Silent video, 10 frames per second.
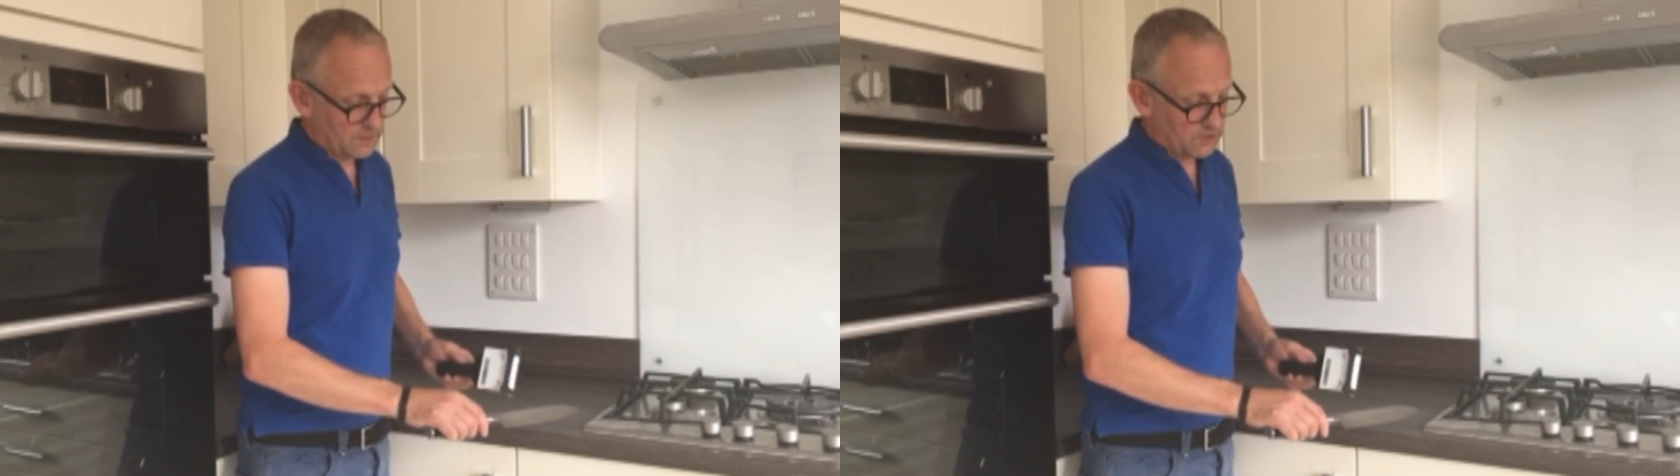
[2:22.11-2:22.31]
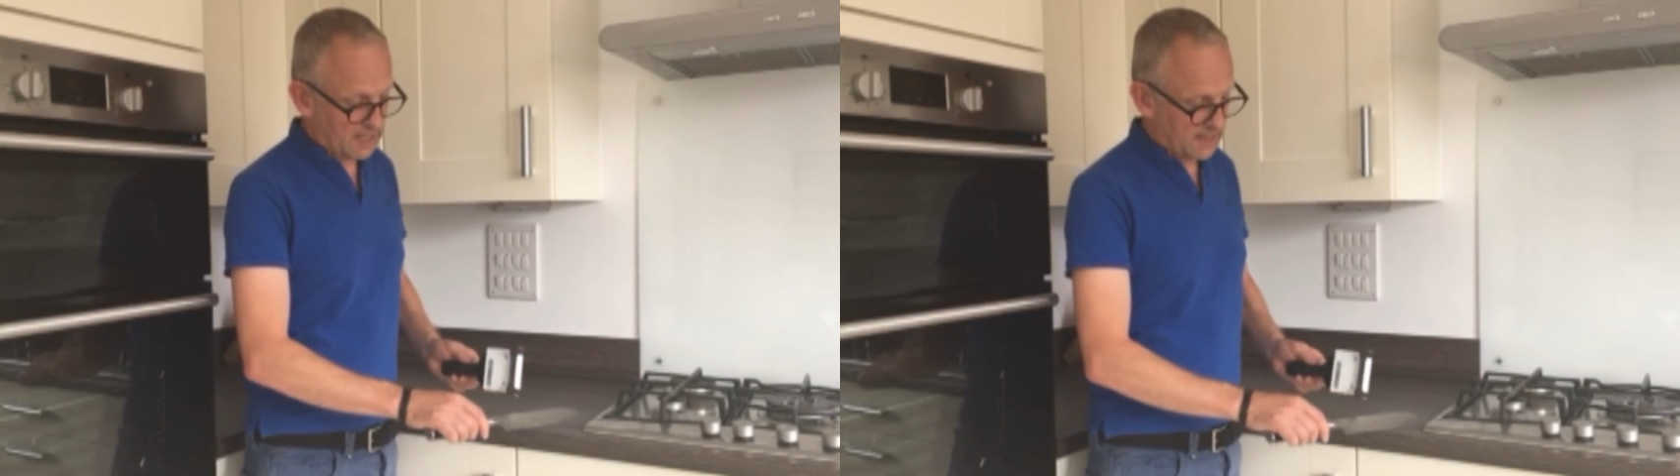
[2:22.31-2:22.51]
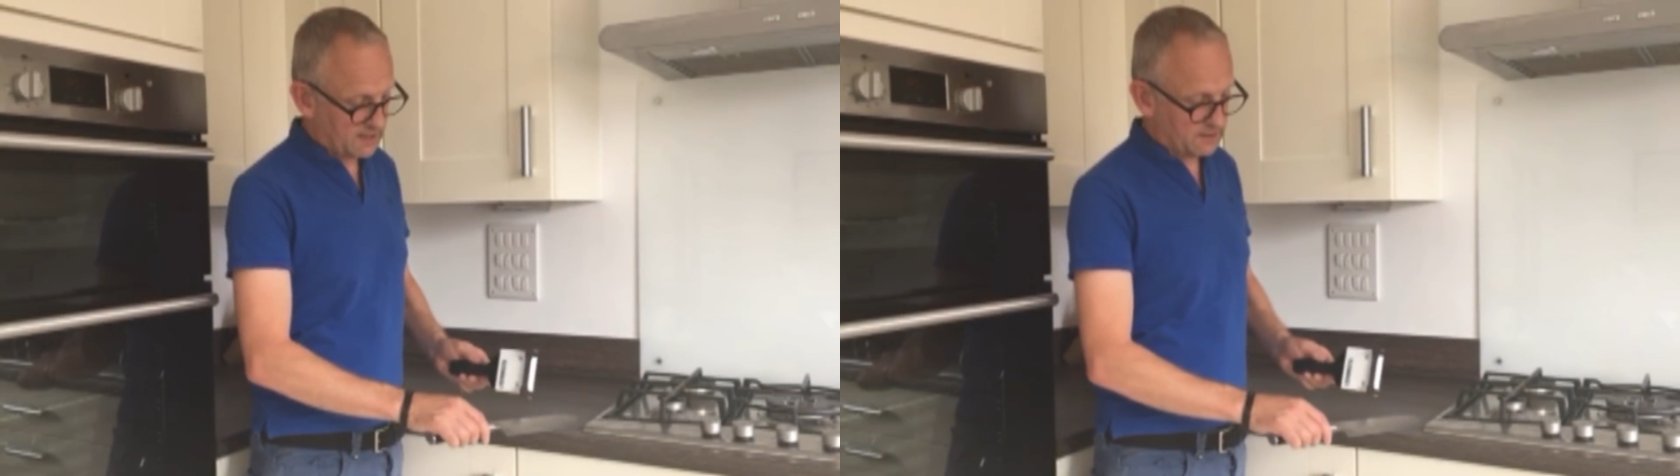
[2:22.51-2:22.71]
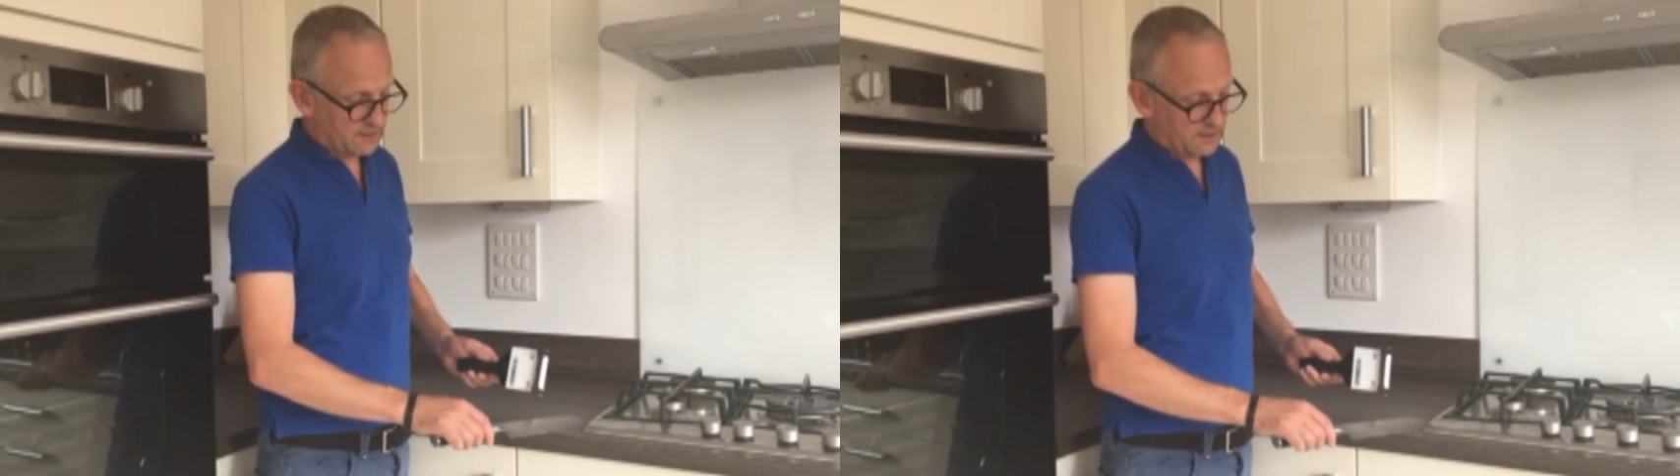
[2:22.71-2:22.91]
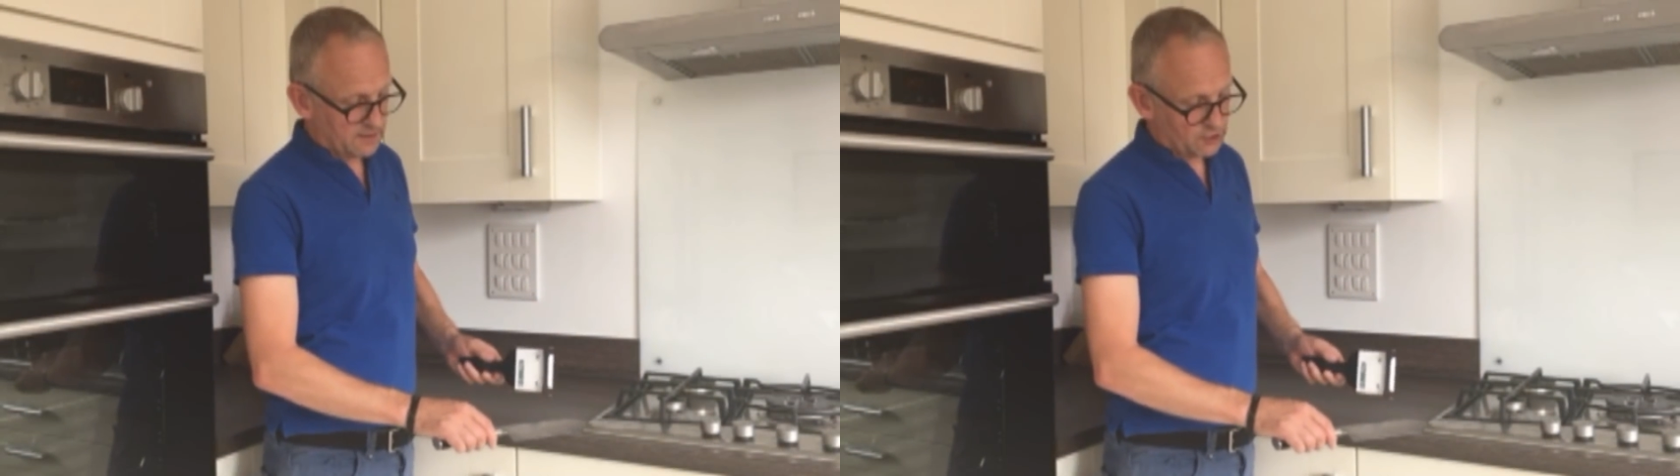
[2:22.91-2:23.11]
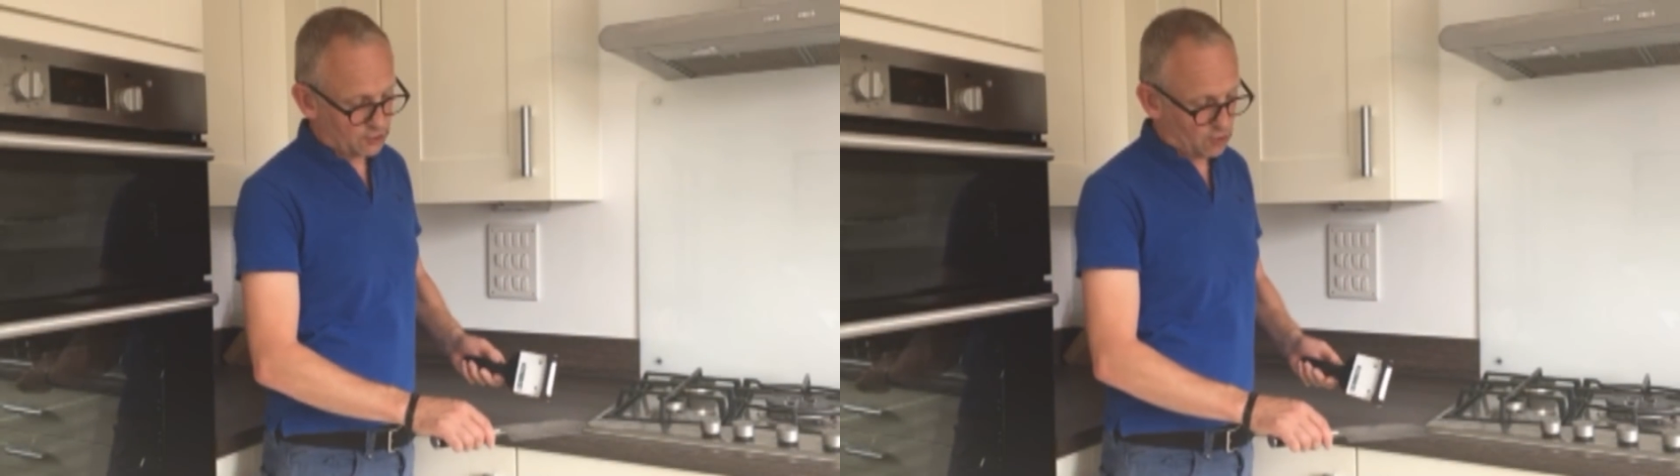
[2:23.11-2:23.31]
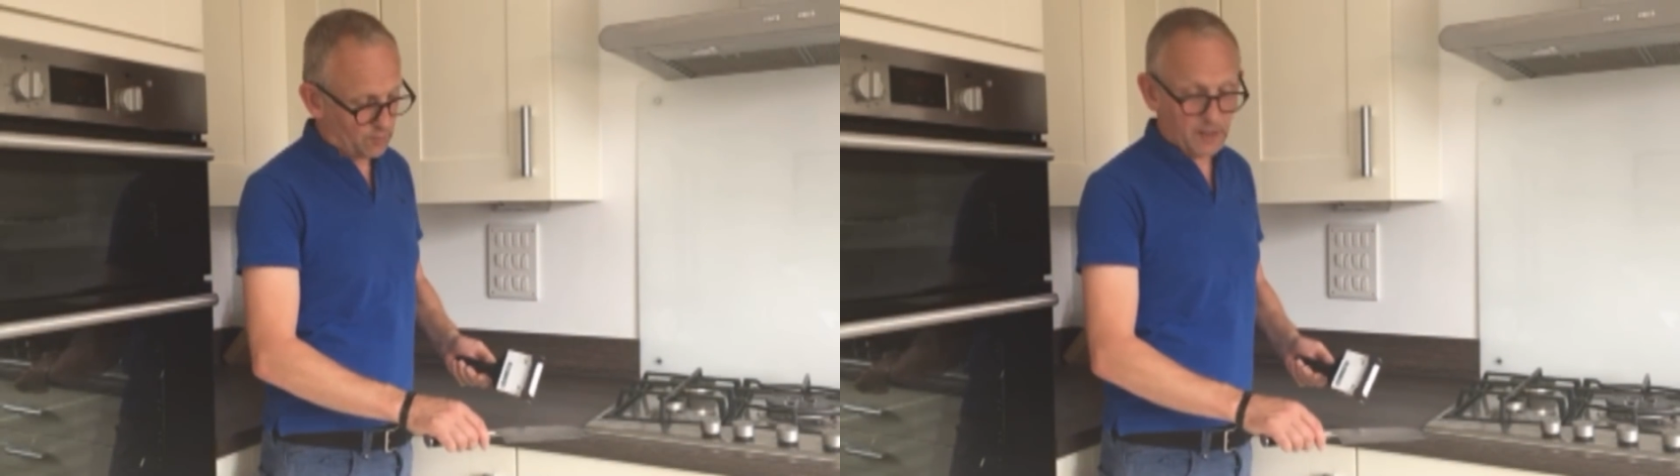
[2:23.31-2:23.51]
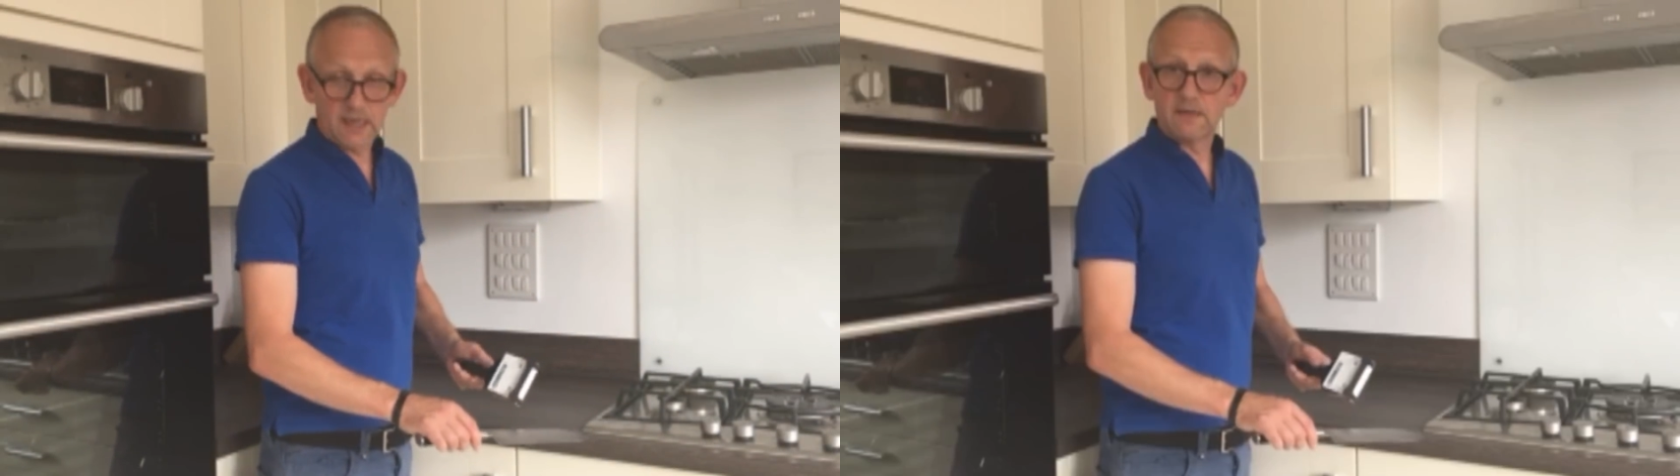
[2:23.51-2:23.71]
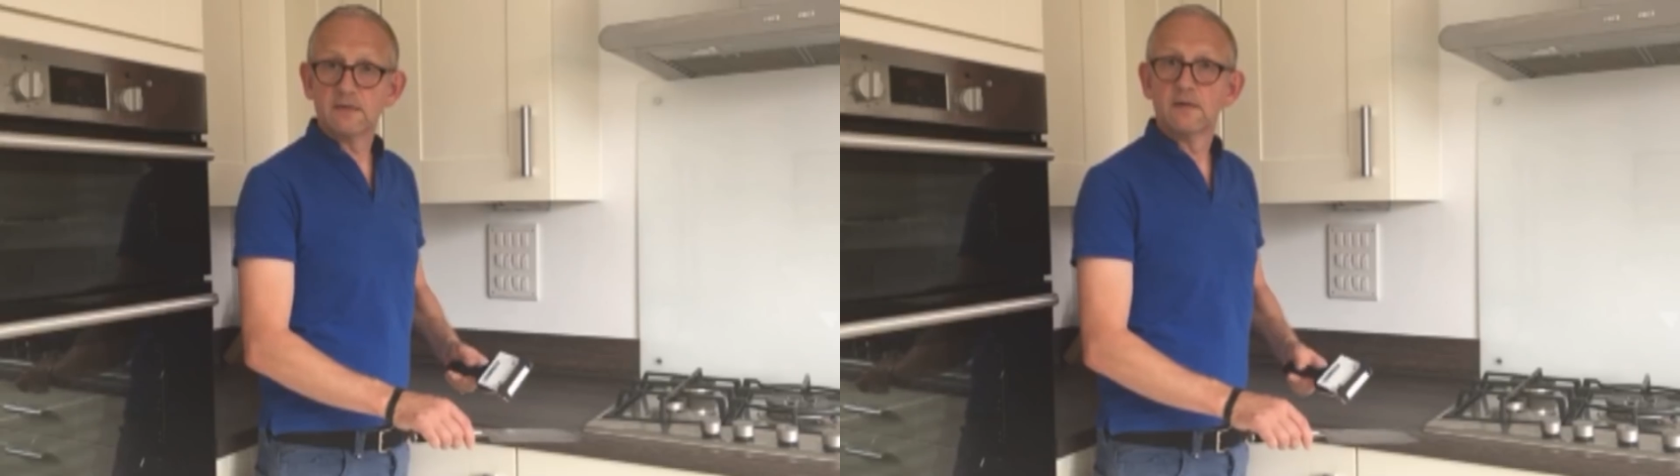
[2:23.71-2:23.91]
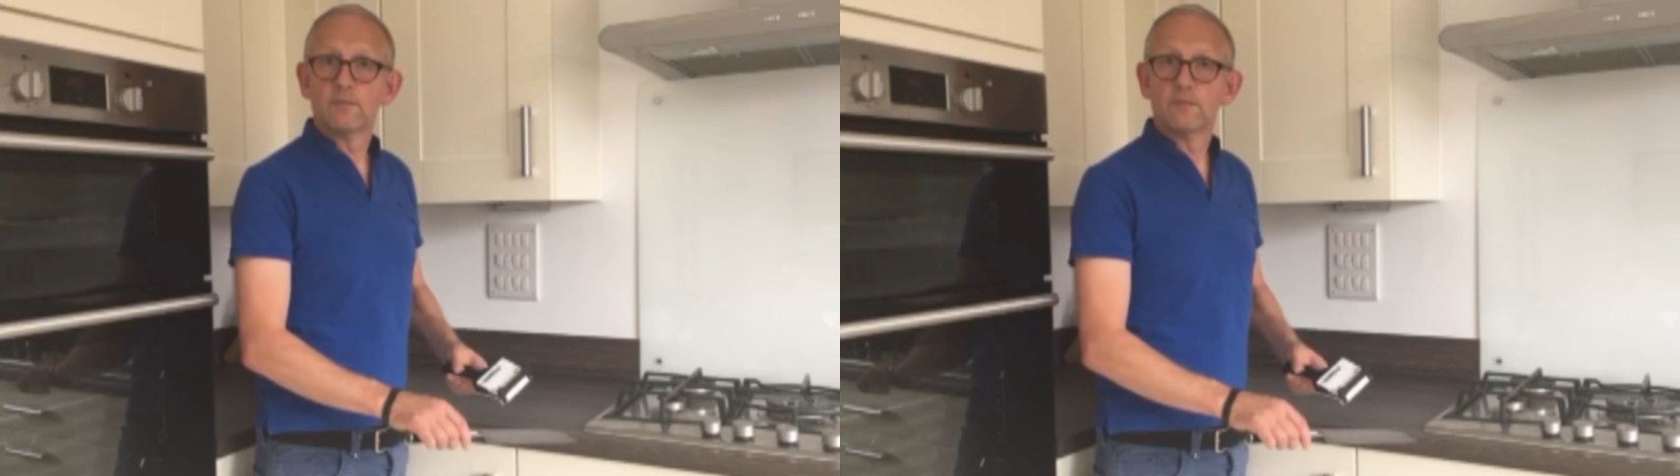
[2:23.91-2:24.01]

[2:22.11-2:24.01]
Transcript: the second stropping